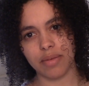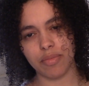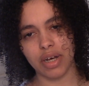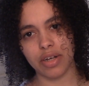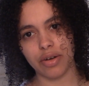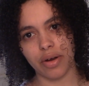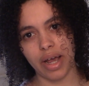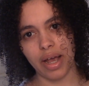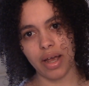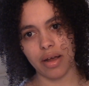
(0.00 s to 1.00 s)
but your
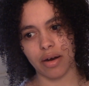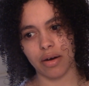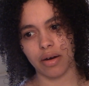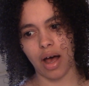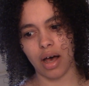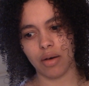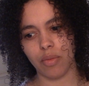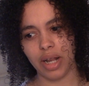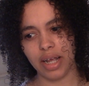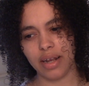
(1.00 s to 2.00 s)
hair,
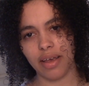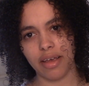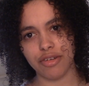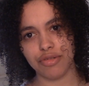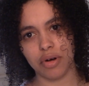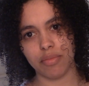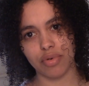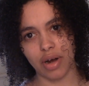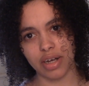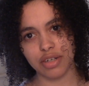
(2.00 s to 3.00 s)
we need to get you a
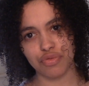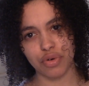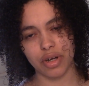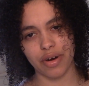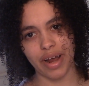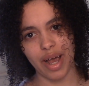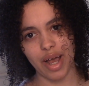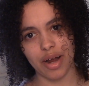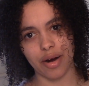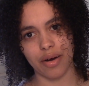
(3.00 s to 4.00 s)
brush for your
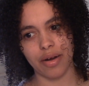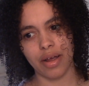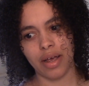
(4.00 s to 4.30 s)
hair.